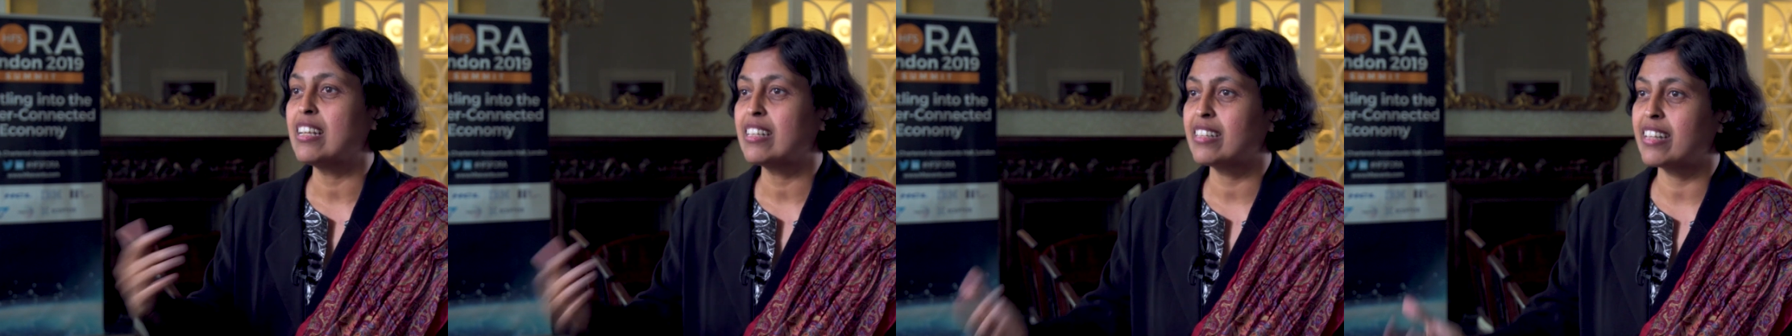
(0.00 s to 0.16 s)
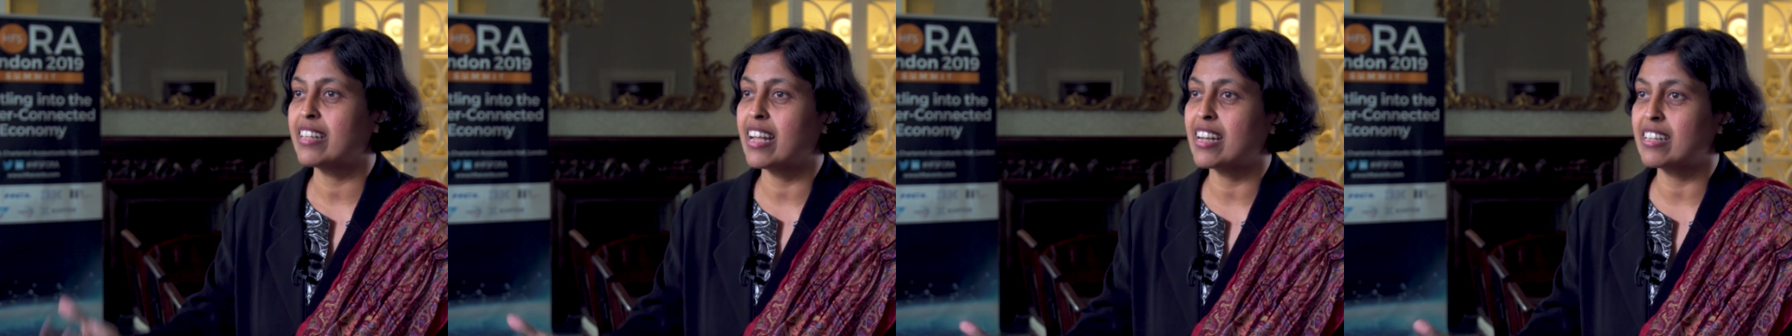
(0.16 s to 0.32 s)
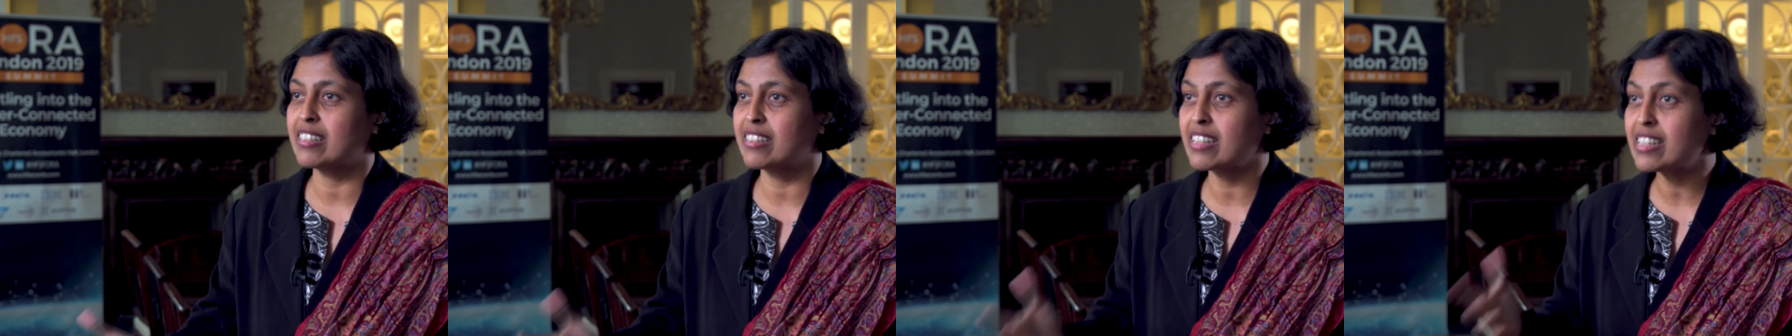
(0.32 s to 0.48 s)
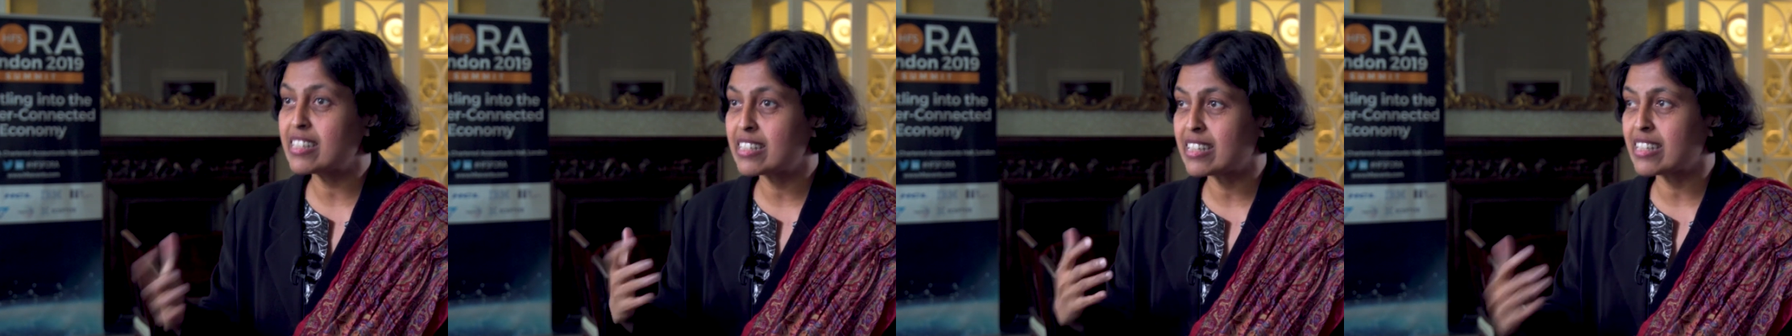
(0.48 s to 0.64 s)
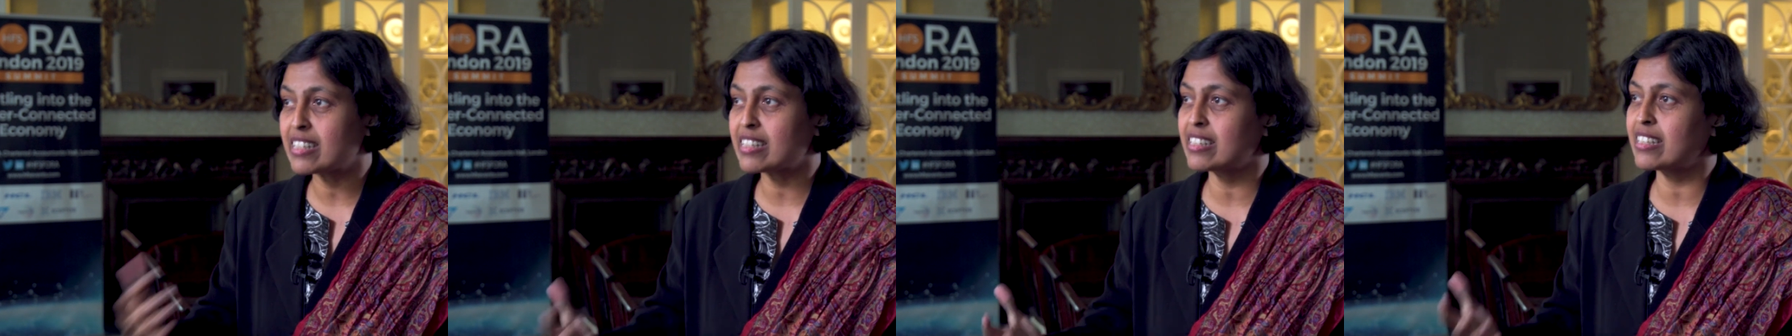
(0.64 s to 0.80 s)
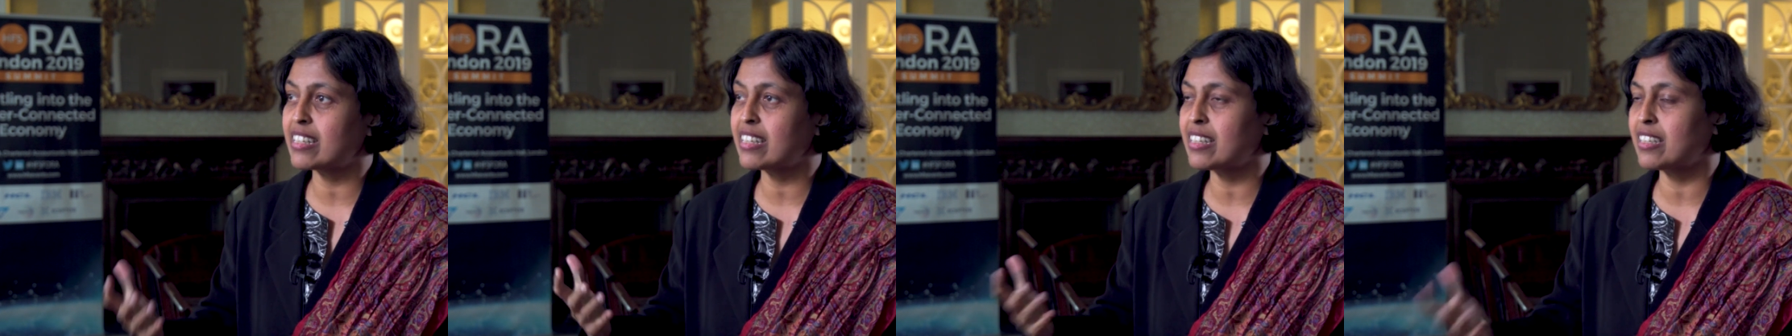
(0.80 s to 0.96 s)
that this
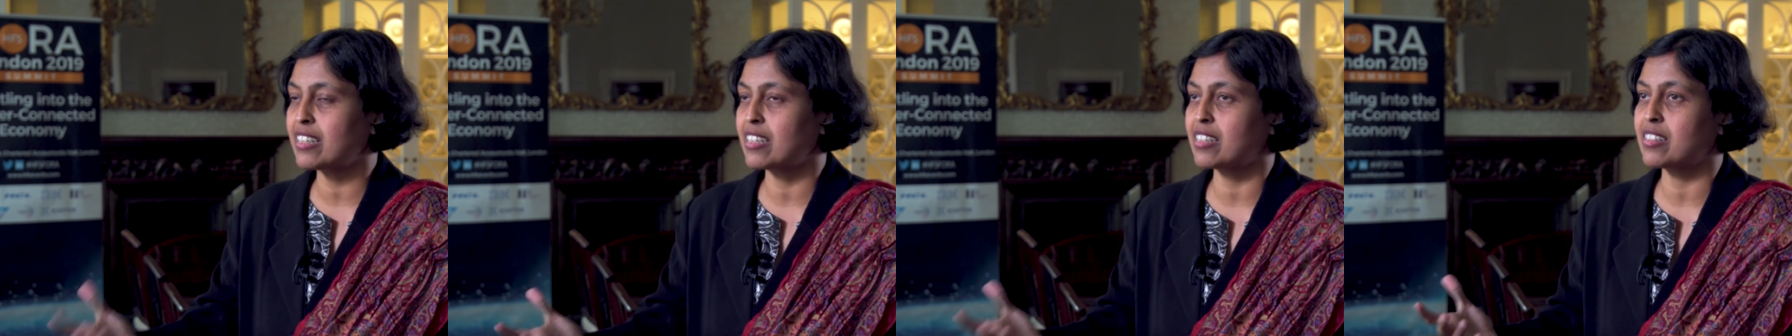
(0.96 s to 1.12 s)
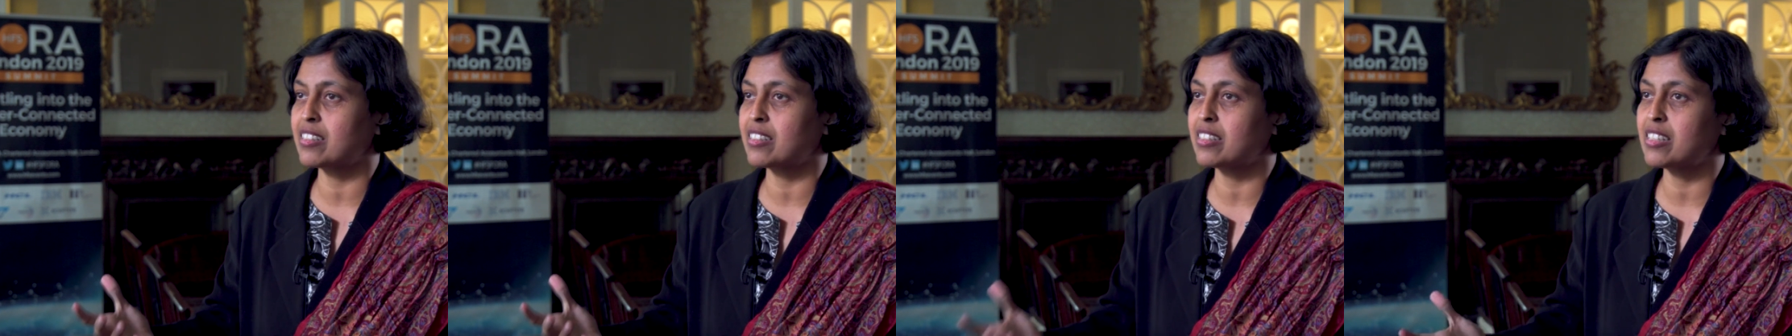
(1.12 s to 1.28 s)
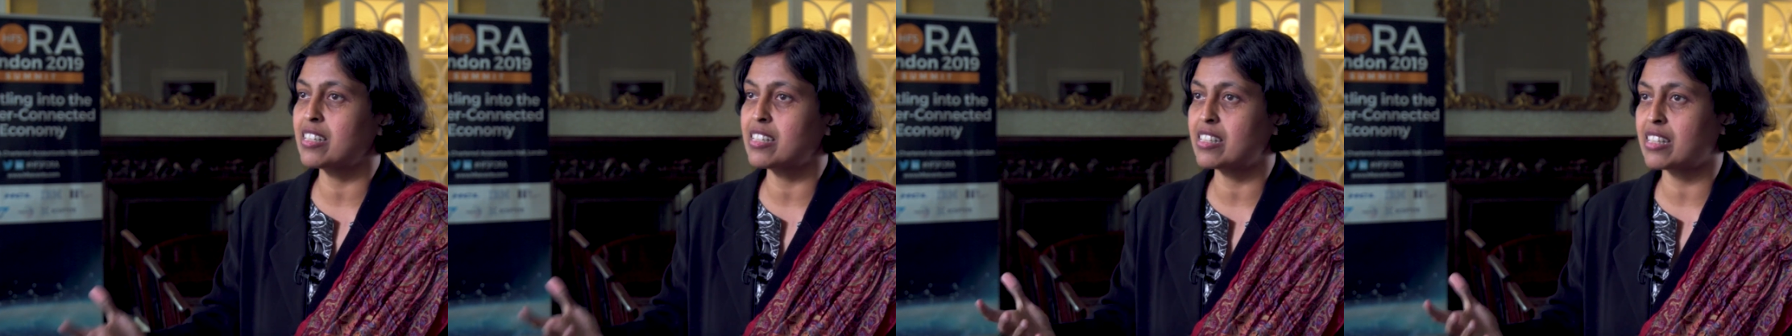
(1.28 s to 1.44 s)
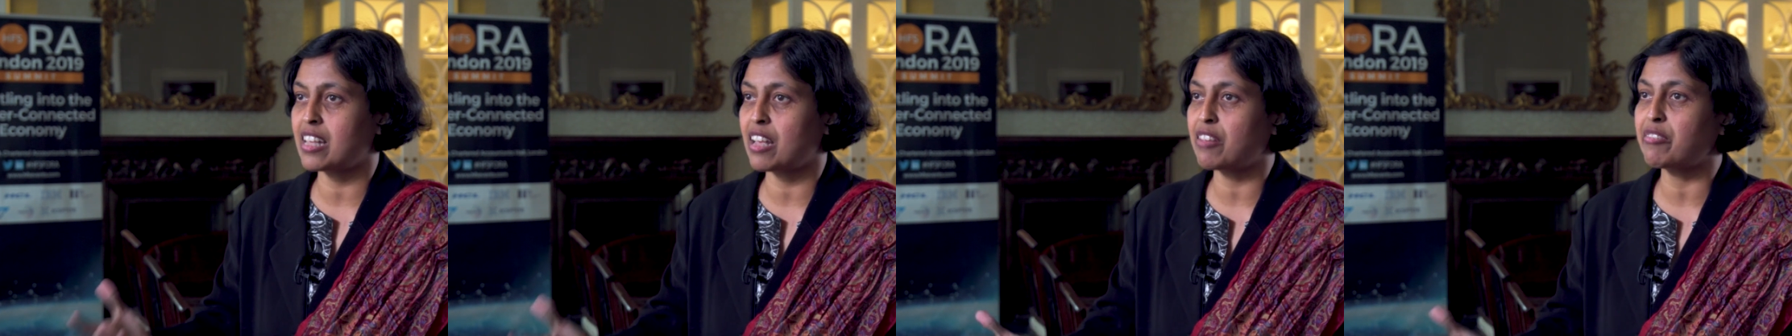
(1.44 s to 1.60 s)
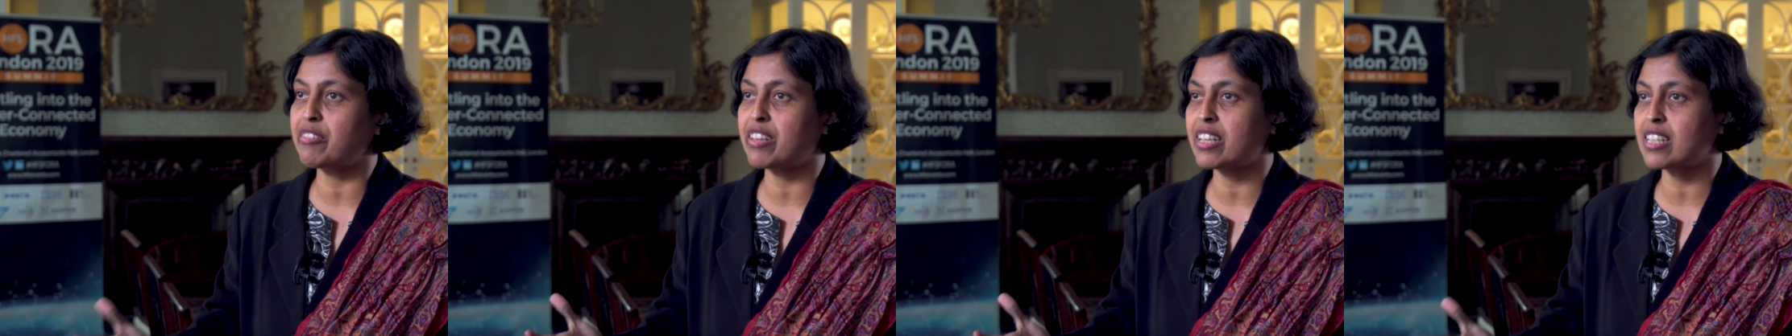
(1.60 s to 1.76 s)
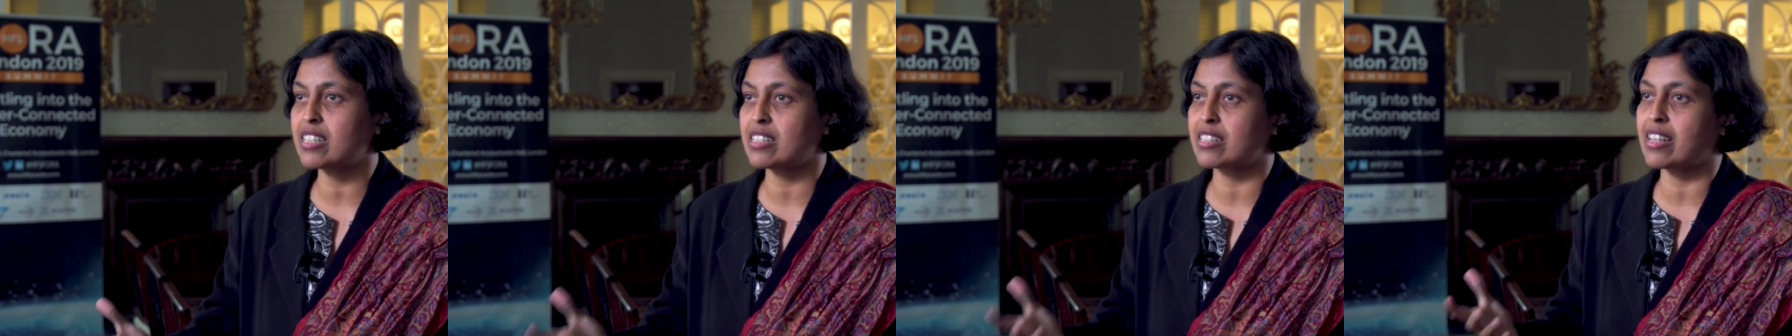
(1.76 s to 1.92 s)
is the
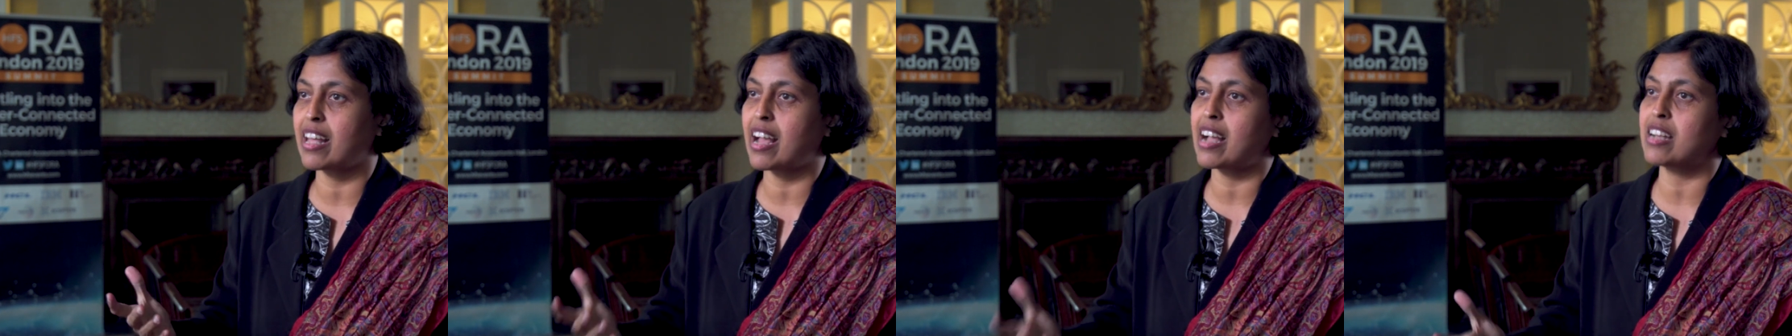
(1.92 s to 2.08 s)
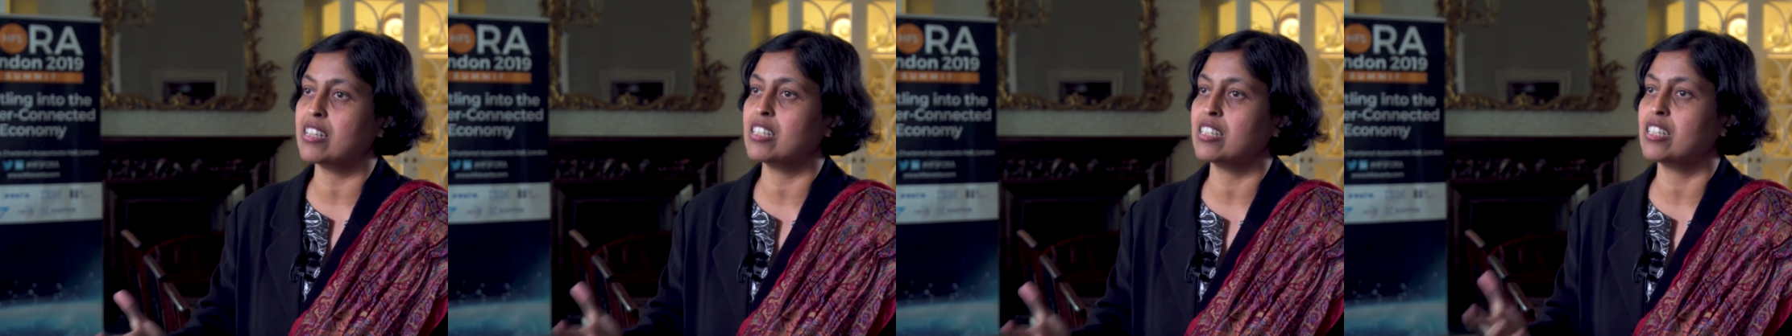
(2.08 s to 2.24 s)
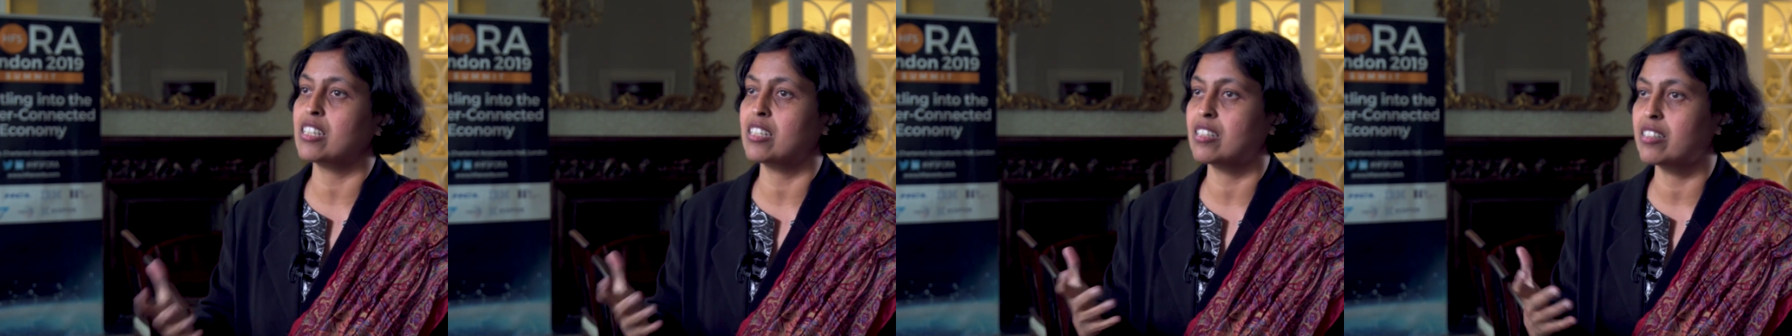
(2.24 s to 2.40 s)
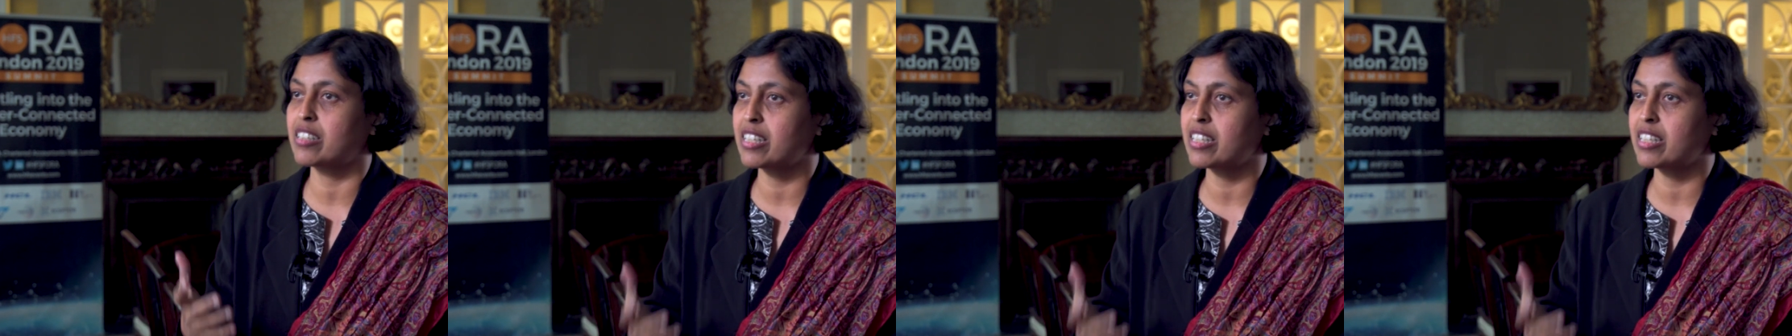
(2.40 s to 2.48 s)
savings that